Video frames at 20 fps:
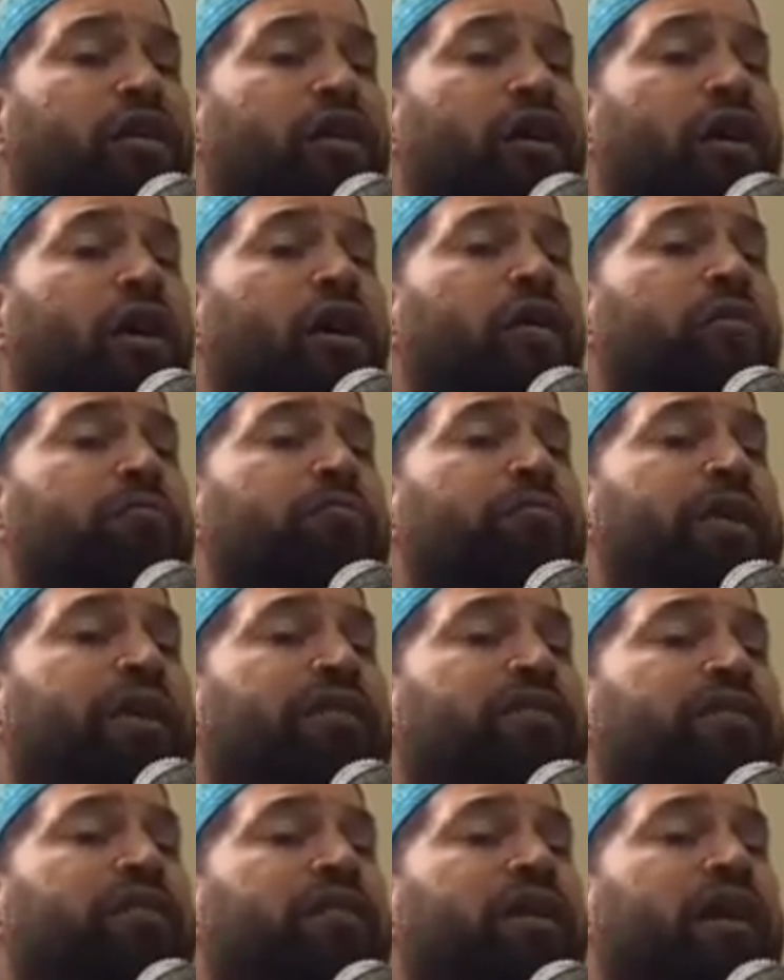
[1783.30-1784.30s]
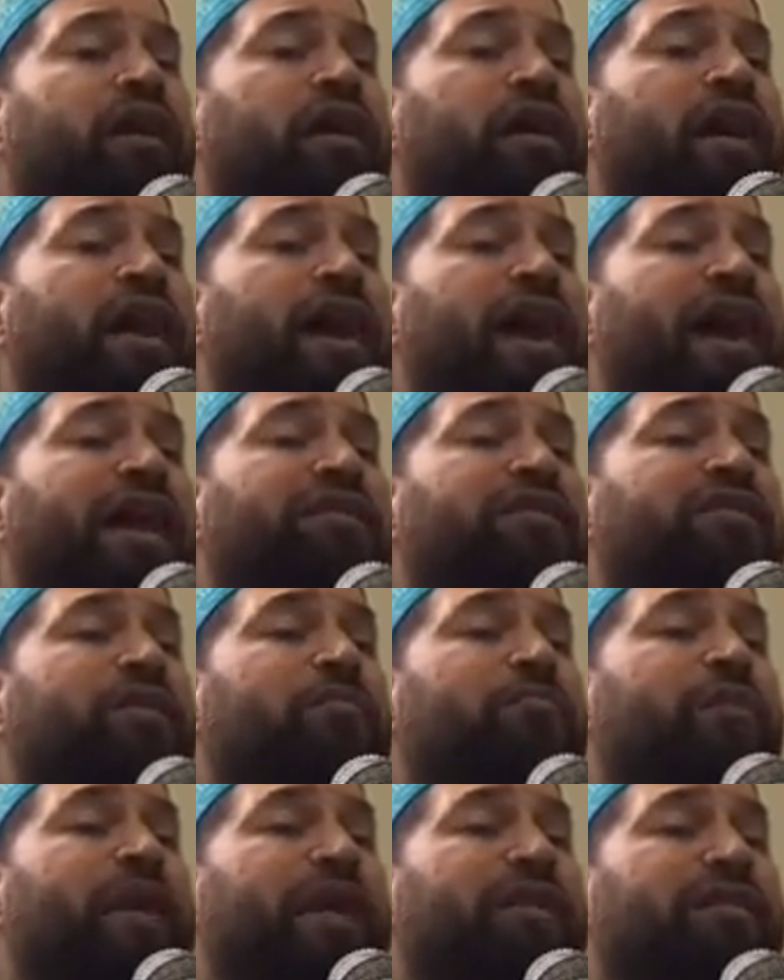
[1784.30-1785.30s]
are built and
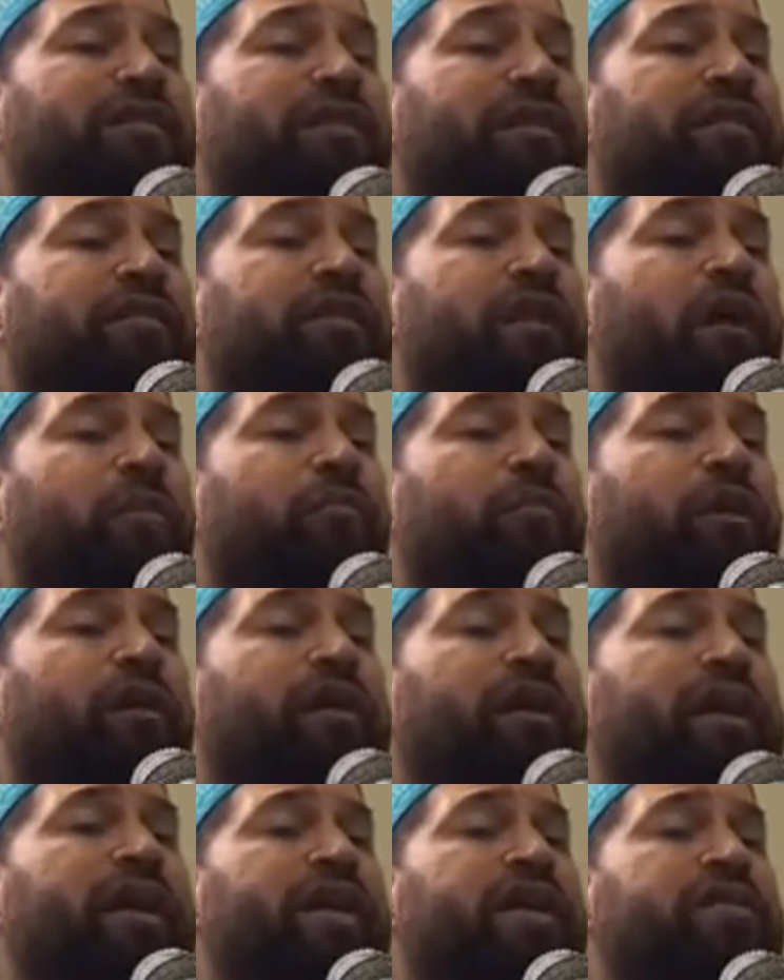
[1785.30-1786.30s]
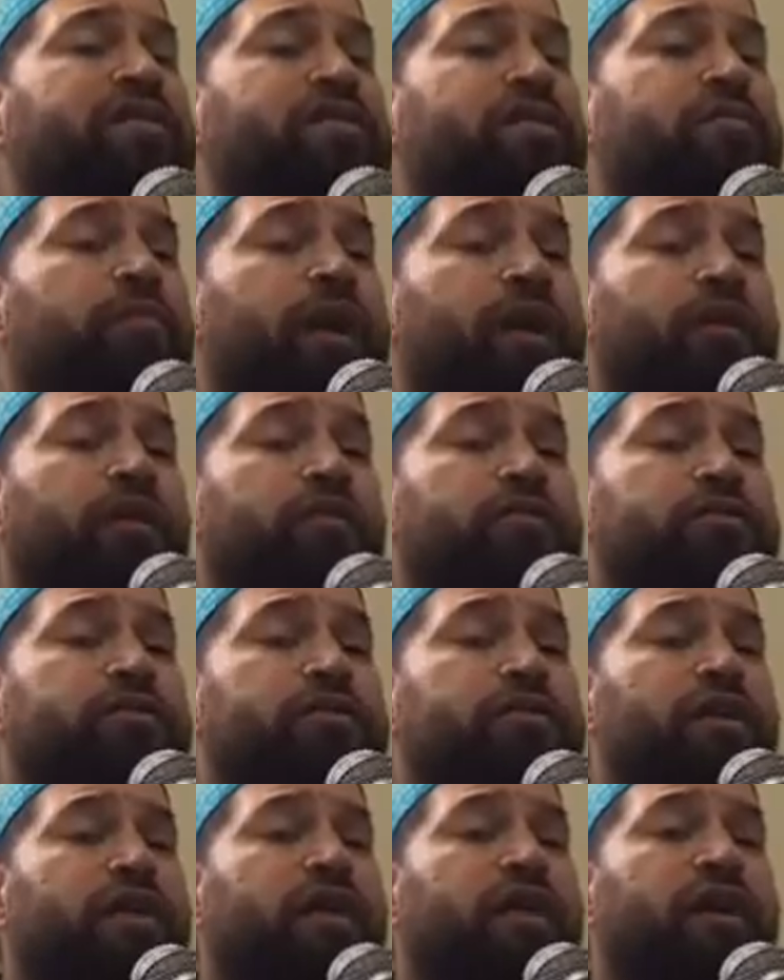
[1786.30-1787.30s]
dependent upon easy
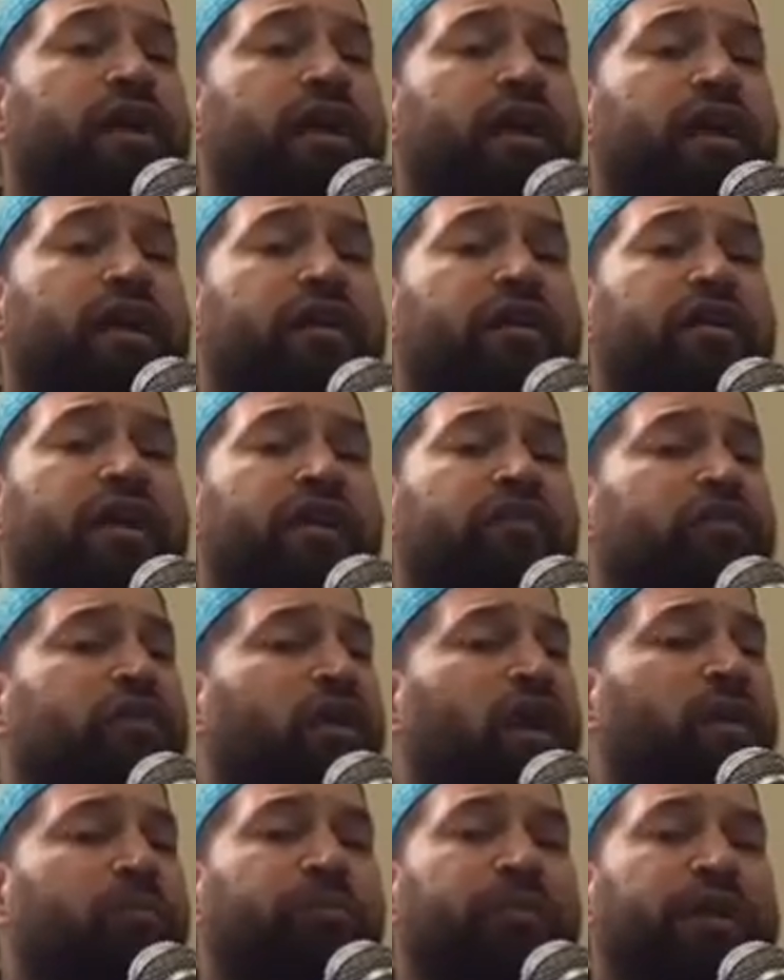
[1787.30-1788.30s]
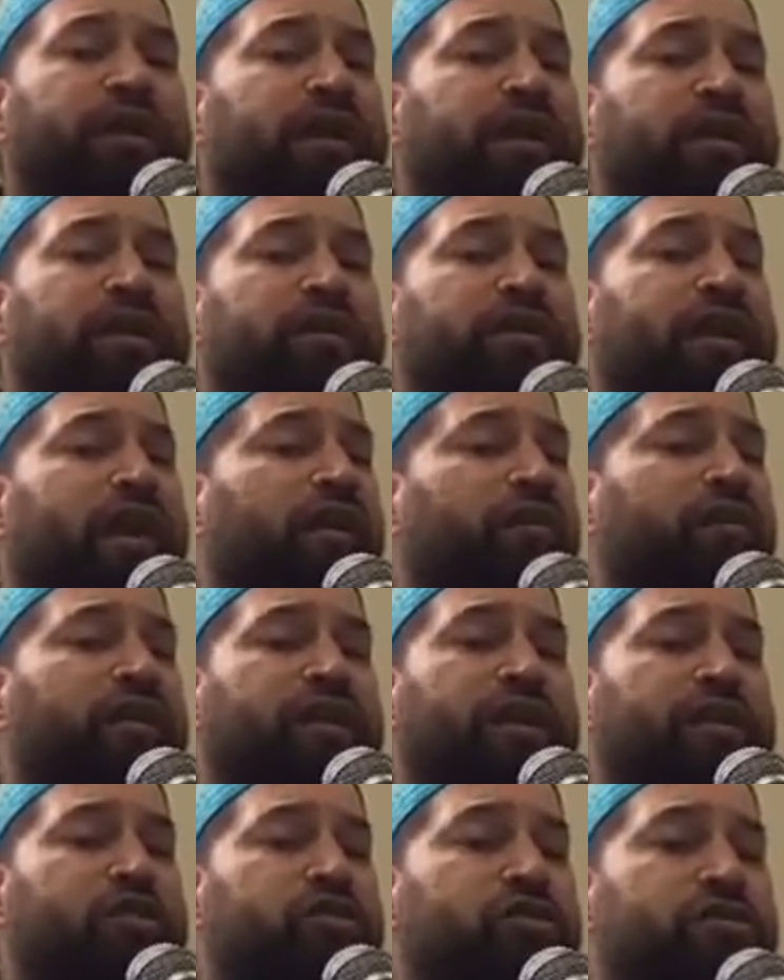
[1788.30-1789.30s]
matters and not complicated
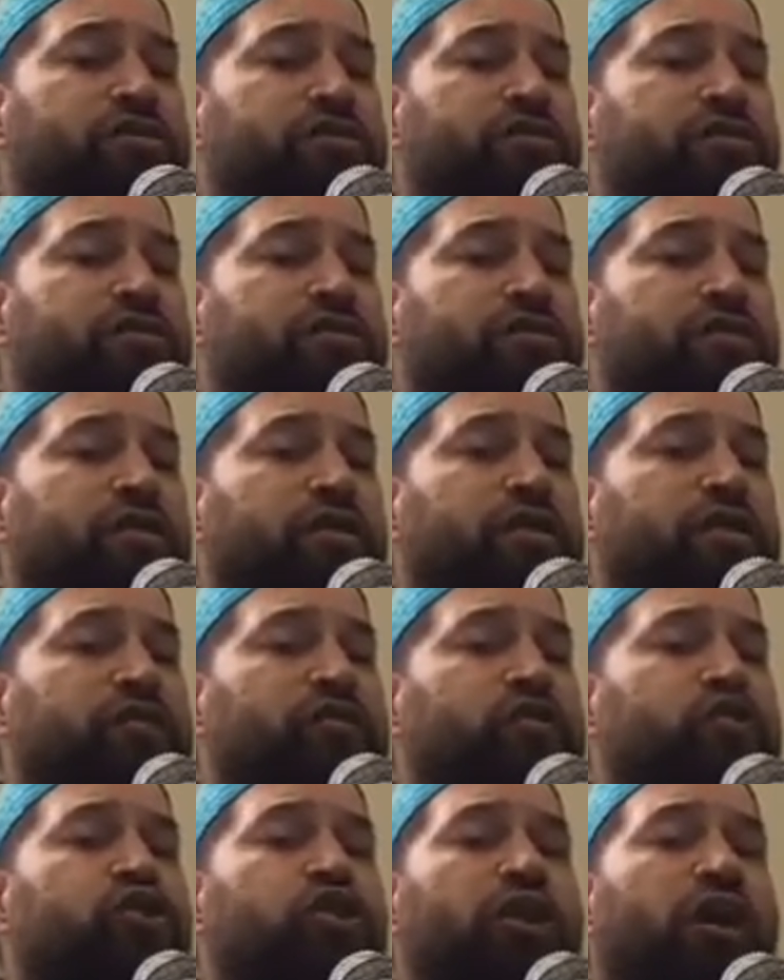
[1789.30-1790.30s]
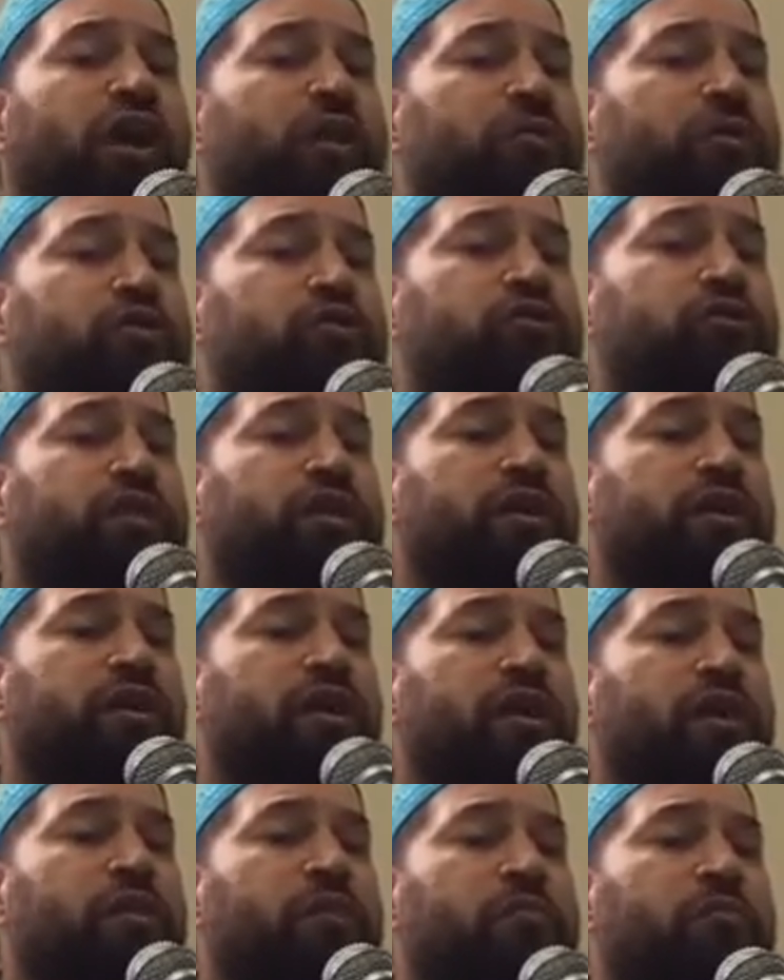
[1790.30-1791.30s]
calculations, geometry,
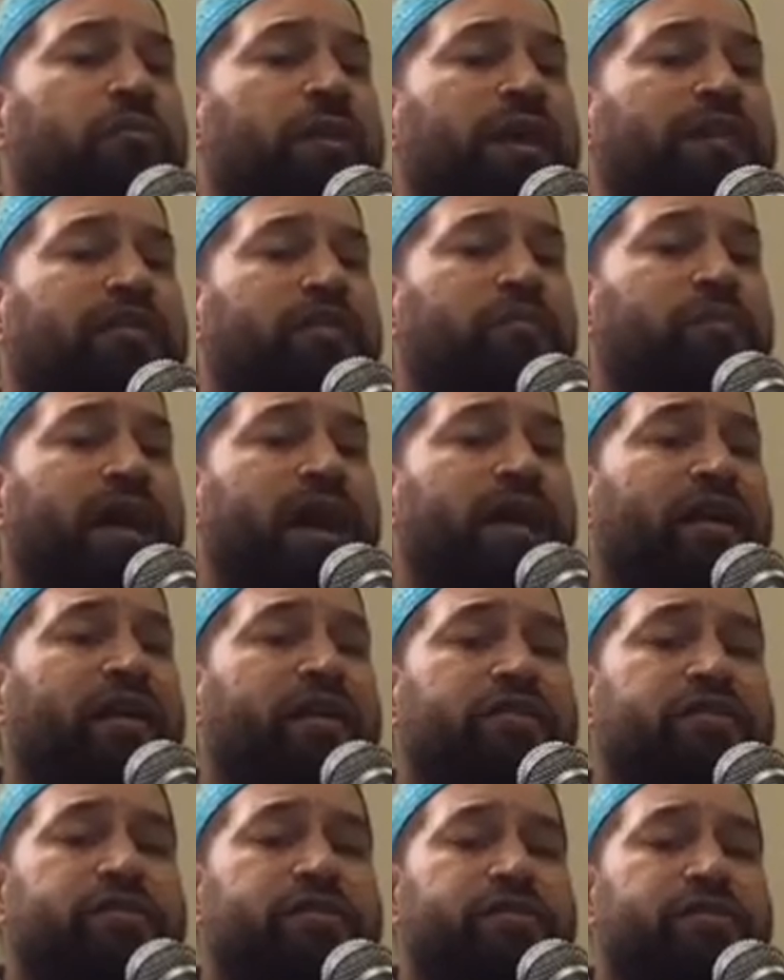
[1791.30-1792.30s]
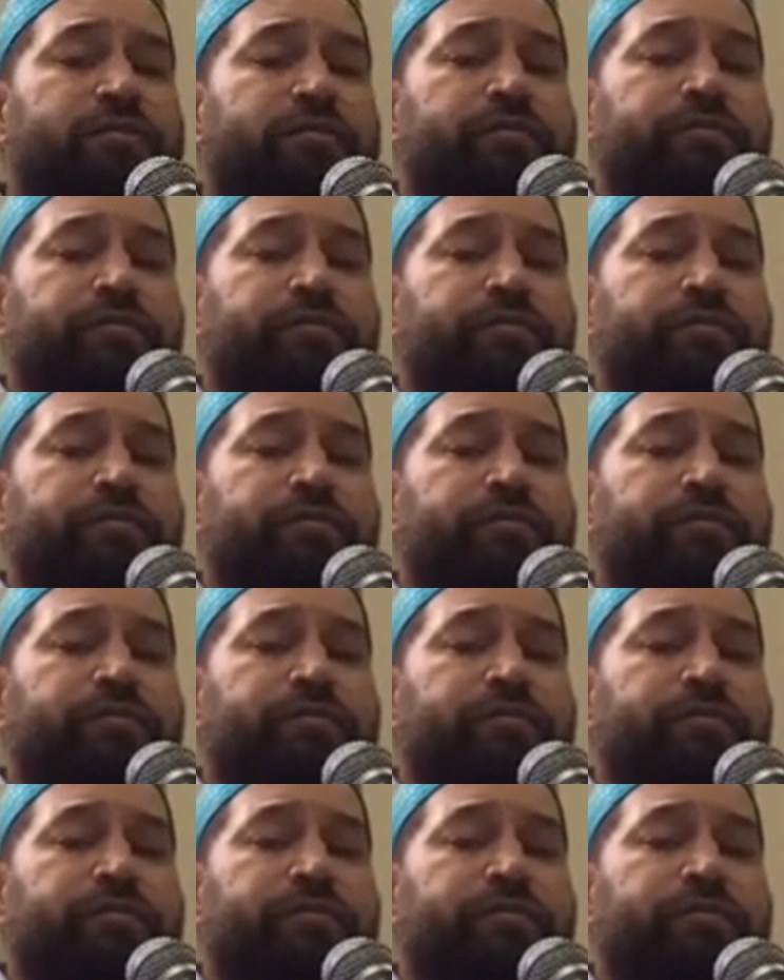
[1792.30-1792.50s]
mathematics.